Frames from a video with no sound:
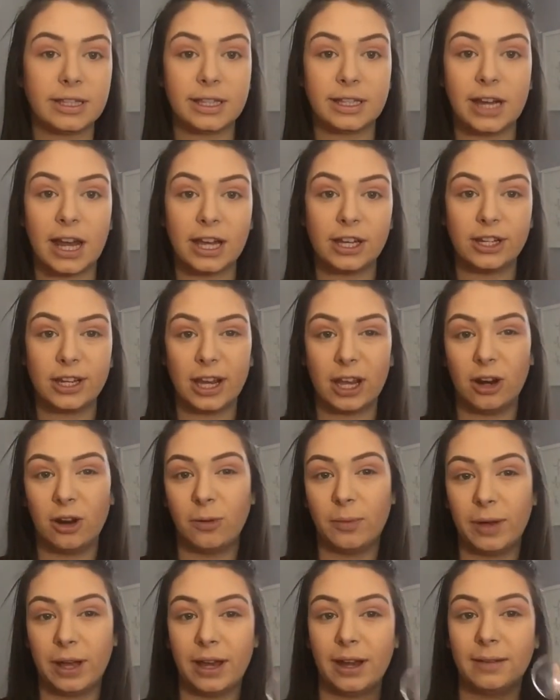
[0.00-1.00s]
It's an
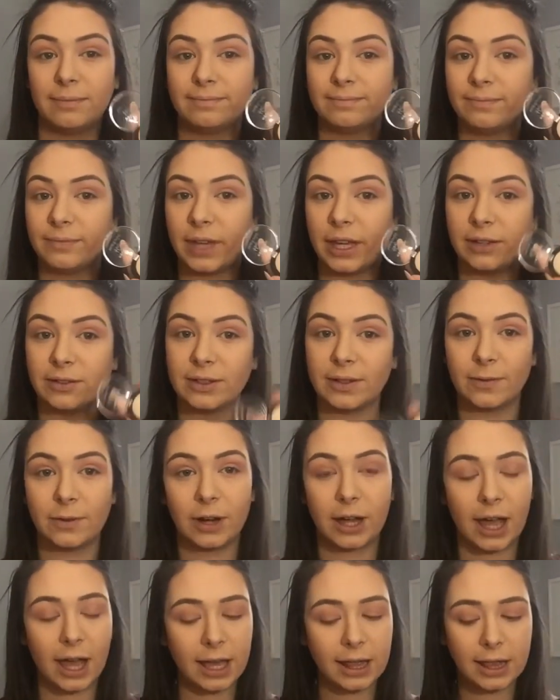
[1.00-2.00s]
eyeshadow, but I use it
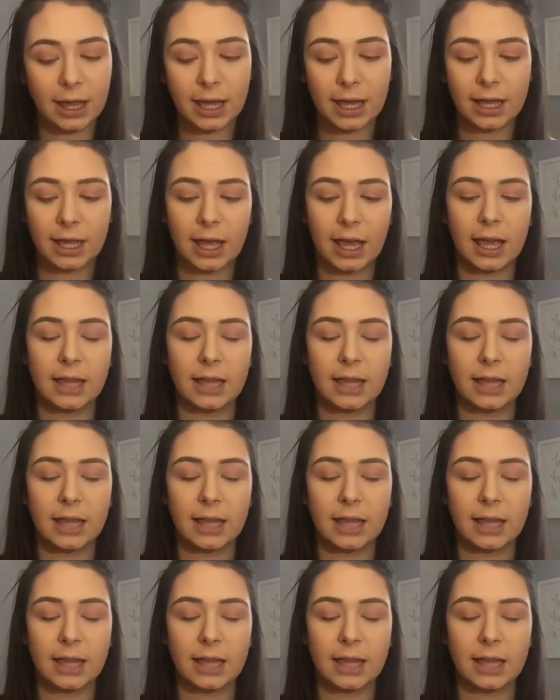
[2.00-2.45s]
for a highlight.